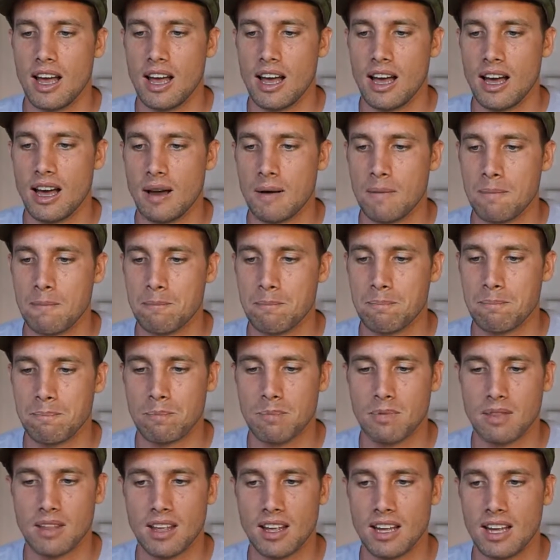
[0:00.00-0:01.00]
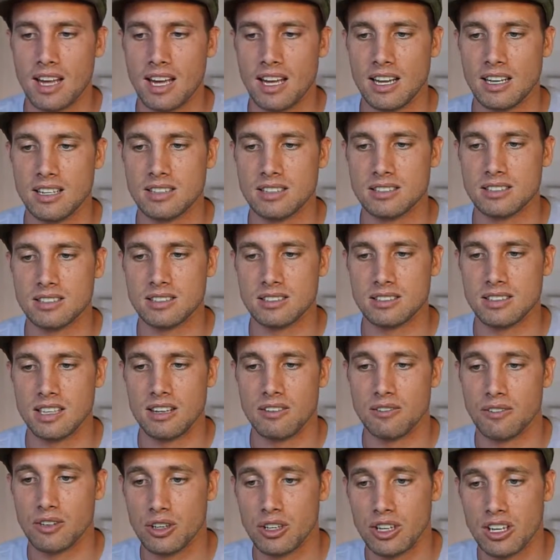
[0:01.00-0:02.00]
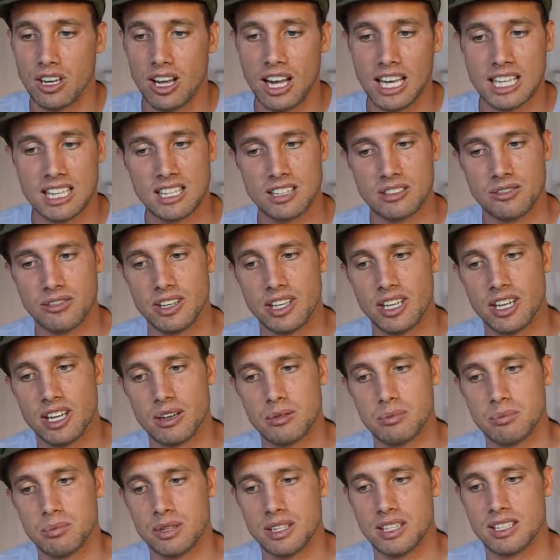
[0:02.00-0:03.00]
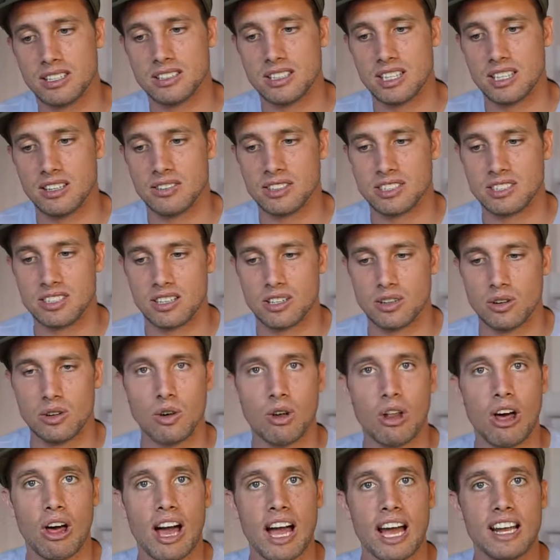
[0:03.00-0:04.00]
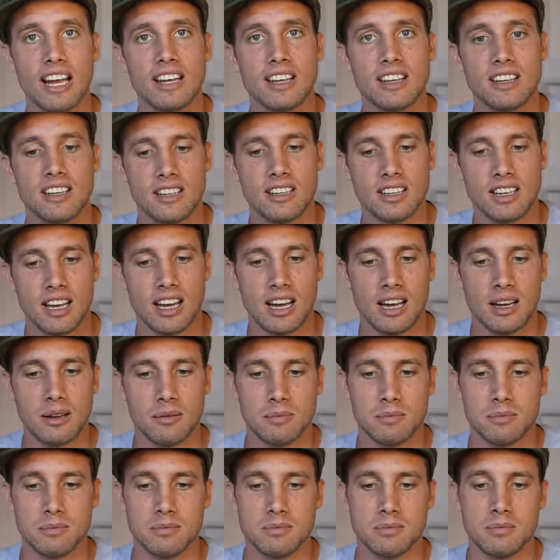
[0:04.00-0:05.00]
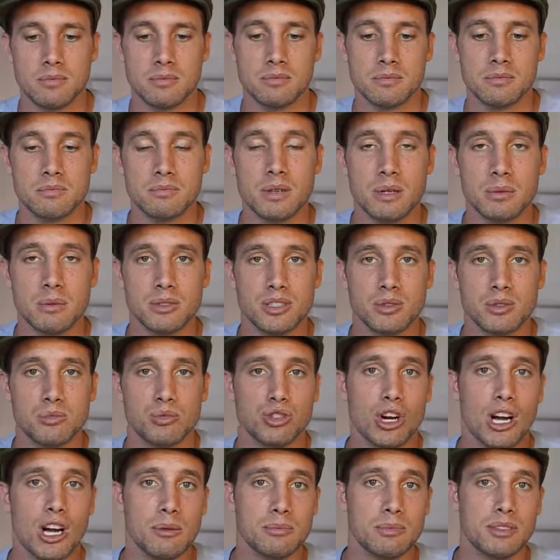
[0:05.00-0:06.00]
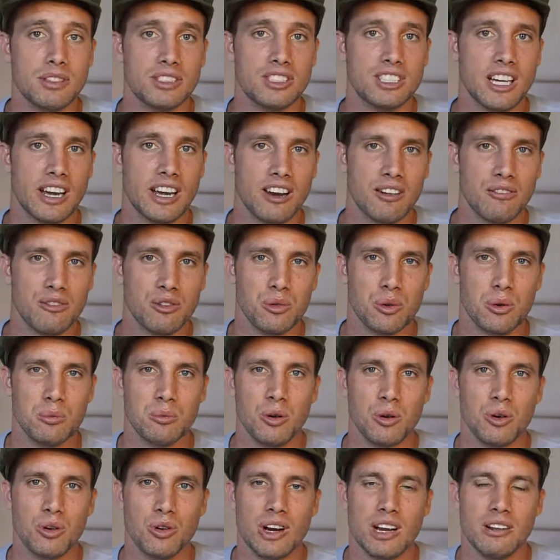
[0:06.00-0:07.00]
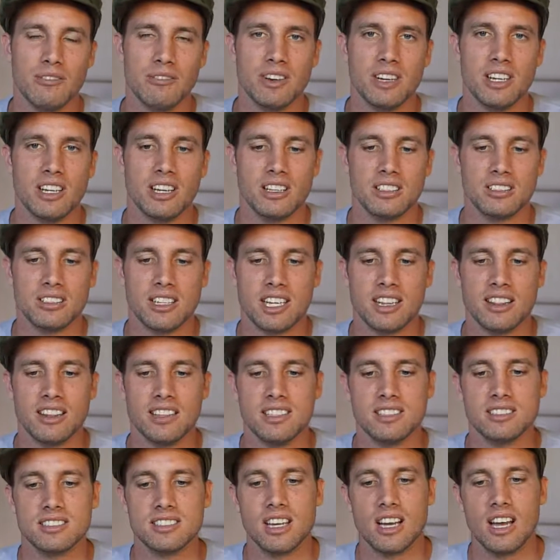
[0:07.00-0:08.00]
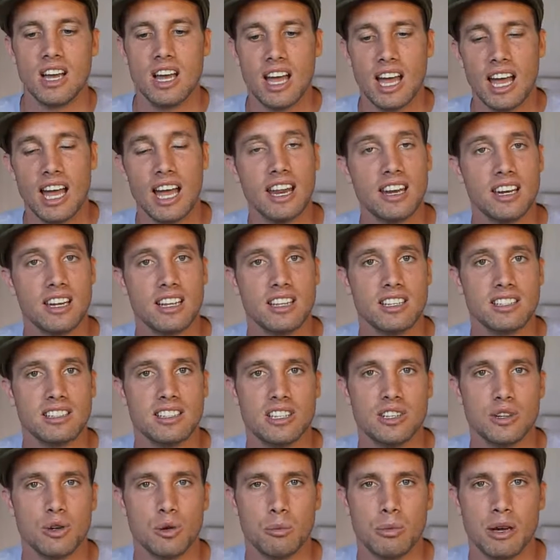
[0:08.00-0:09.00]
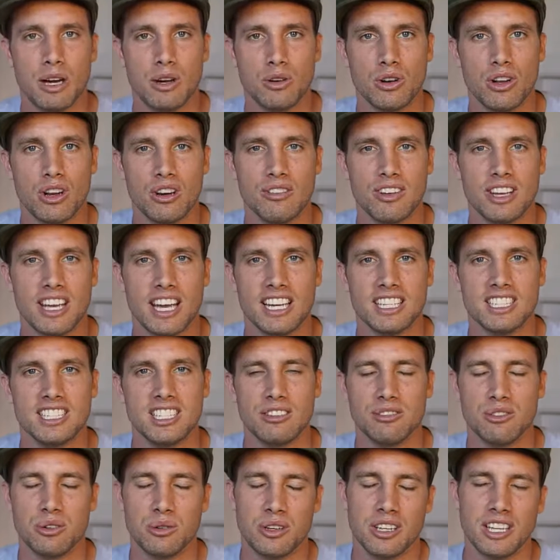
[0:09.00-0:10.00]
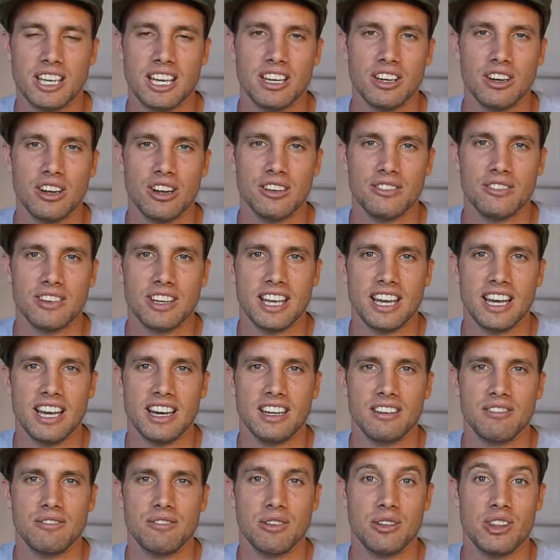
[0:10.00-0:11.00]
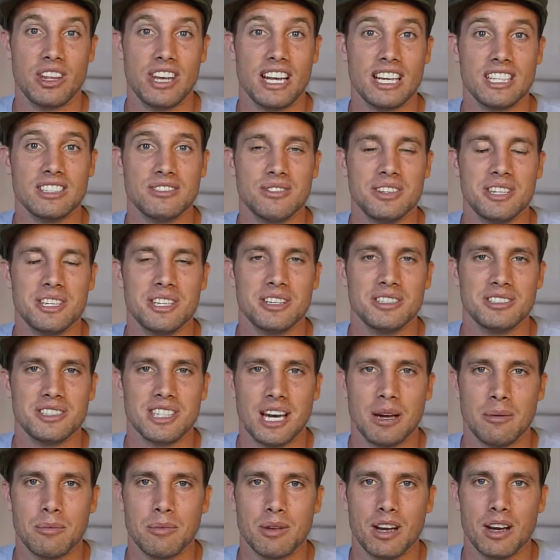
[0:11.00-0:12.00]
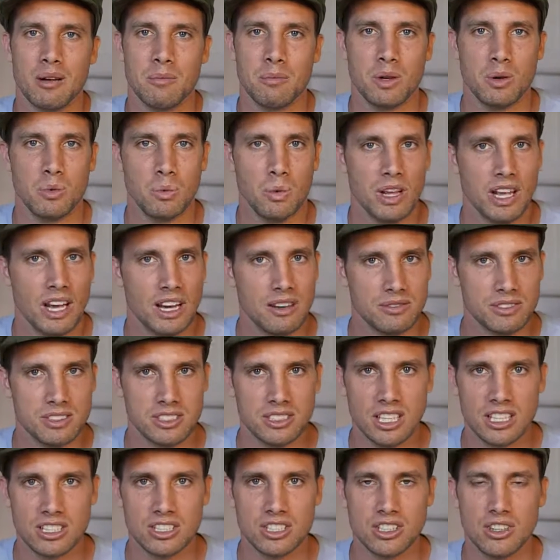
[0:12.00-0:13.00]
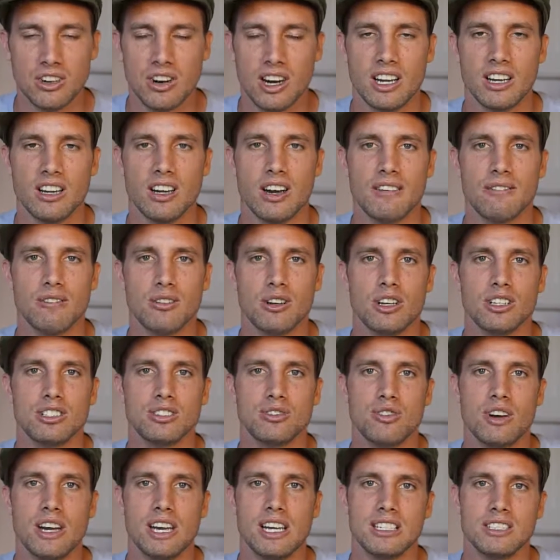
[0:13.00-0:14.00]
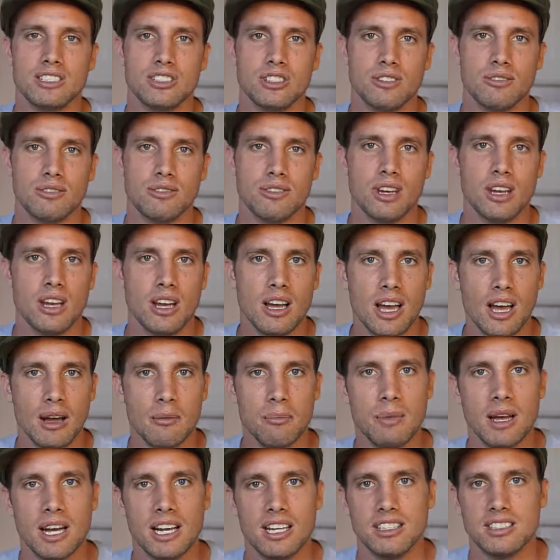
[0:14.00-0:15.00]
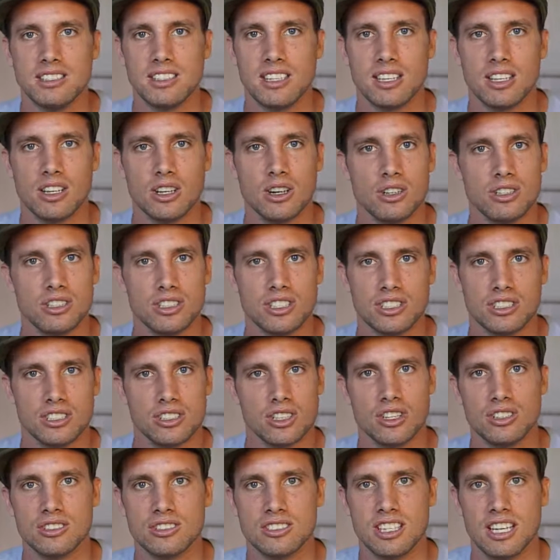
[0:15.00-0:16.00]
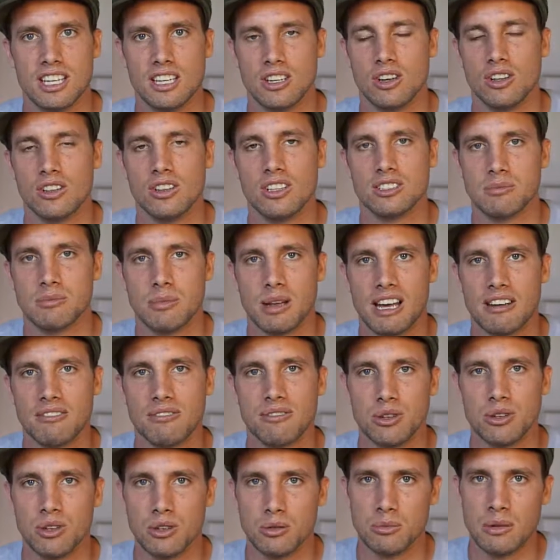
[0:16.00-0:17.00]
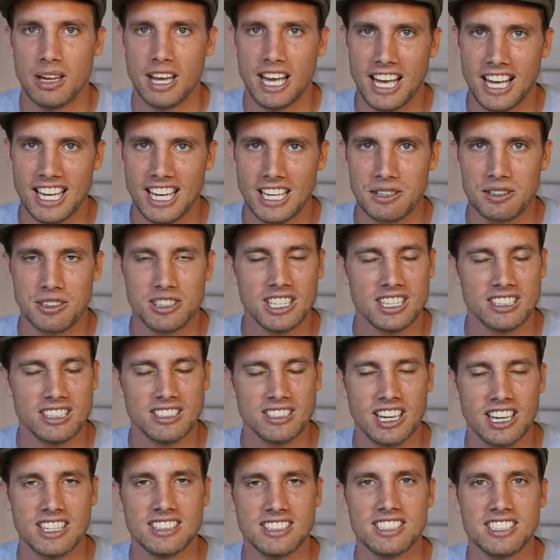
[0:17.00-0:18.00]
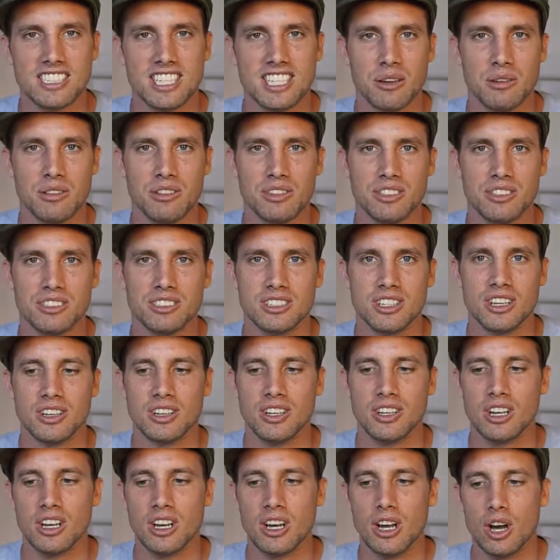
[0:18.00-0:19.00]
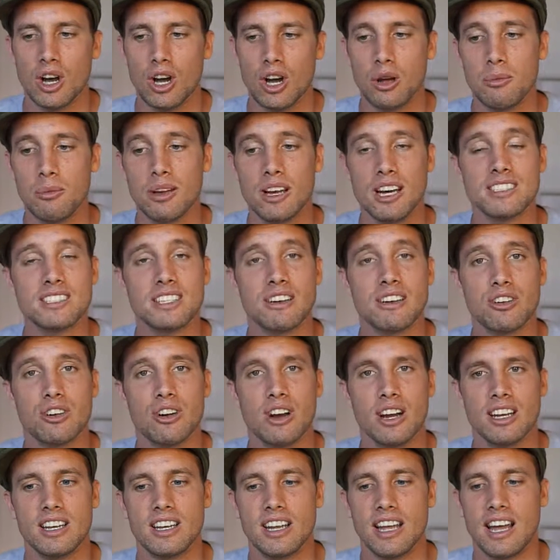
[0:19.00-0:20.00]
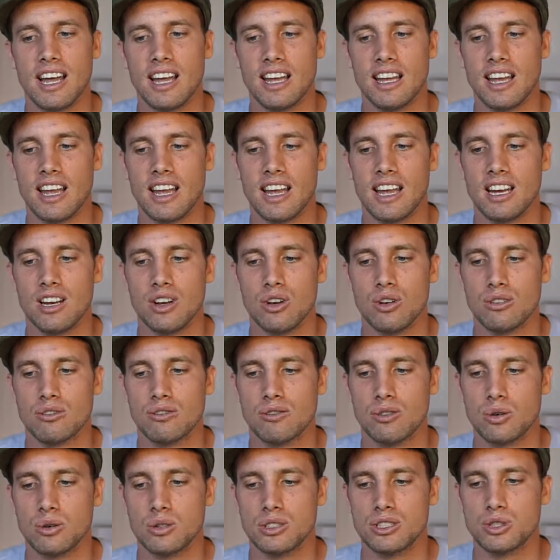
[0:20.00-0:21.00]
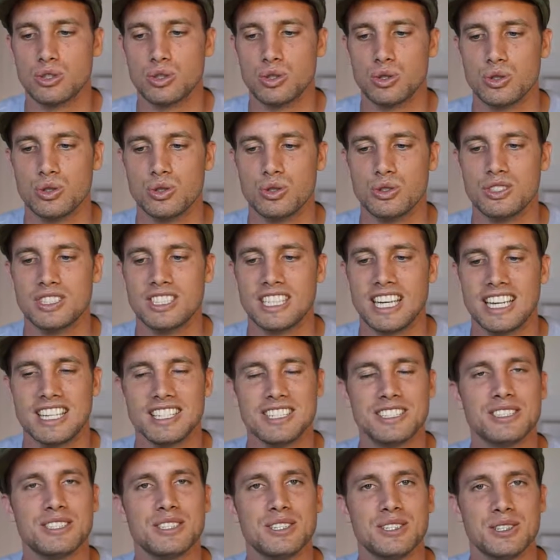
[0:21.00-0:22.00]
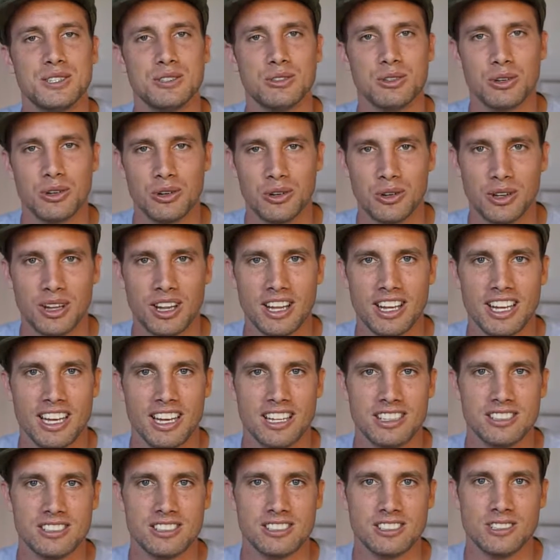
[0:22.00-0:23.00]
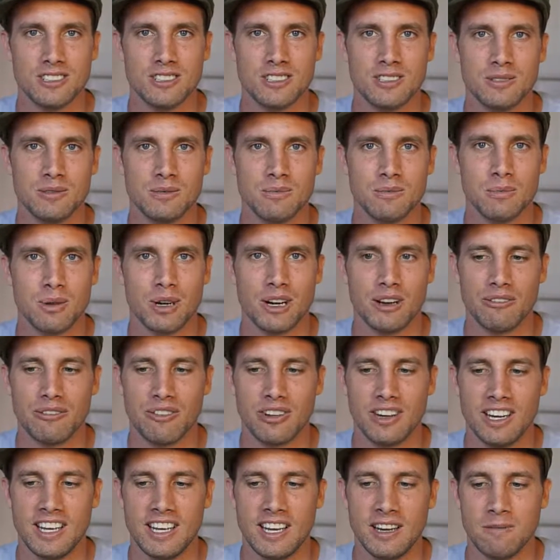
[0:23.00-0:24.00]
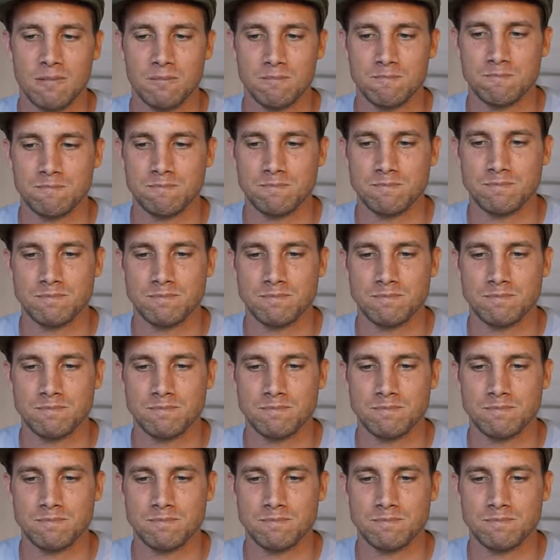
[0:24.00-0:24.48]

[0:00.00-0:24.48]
And if you did like this video, please leave us a little like. Maybe subscribe to the channel if you want more great videos like this, and click the little bell notification if you want to get notified for the next videos upcoming. We have such a great diverse range of amazing conscious content on this platform, and really excited to share with you. So hope you guys have a great day and look forward to chatting to you all again soon. Bye for now.